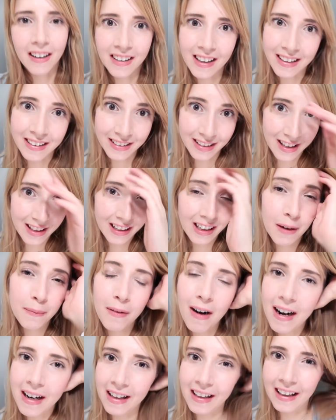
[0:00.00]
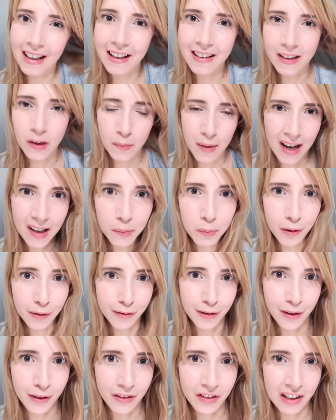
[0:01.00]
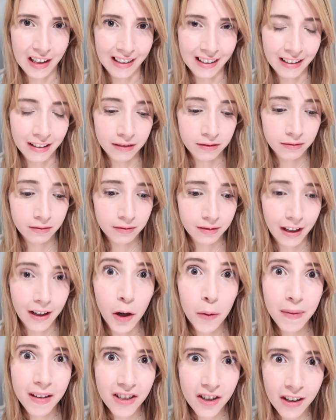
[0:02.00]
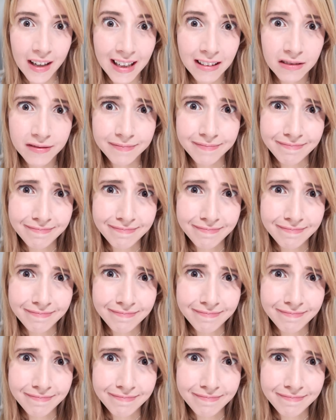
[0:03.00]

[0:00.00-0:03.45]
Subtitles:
Alright, so I think I'm ready to get these passport photos taken. Hope they turn out.